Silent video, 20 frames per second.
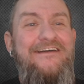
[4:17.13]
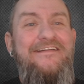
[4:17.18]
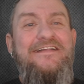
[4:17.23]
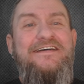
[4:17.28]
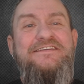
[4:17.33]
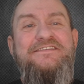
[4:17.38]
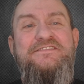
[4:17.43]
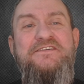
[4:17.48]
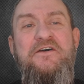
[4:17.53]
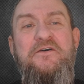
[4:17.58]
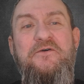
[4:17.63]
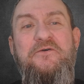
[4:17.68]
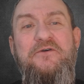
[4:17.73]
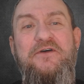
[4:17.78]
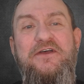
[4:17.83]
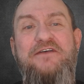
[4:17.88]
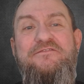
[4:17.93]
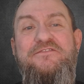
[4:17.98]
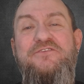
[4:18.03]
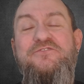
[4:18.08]
So
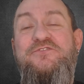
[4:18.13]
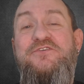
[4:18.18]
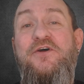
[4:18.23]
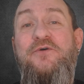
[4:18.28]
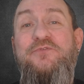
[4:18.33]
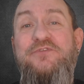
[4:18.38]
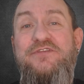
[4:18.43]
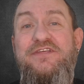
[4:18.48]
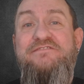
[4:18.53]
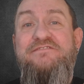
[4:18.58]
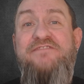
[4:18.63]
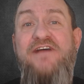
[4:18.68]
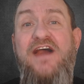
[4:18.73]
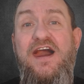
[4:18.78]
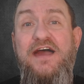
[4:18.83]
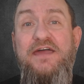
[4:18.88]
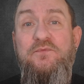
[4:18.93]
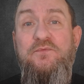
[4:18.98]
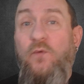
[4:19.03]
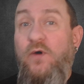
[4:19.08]
if you don't
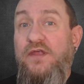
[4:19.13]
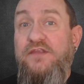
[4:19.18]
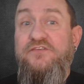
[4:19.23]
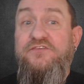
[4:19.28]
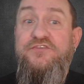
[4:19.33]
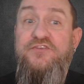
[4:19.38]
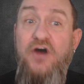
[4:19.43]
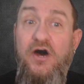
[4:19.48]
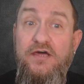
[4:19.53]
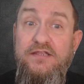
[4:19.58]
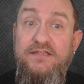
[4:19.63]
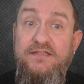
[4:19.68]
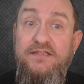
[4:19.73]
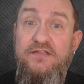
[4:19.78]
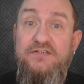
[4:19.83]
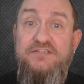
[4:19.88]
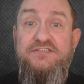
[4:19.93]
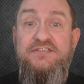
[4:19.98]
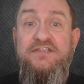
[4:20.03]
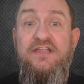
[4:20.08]
define what done
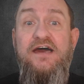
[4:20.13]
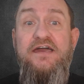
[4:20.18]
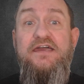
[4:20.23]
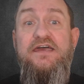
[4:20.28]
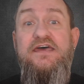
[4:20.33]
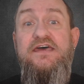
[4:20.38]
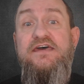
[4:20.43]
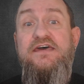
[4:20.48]
looks like,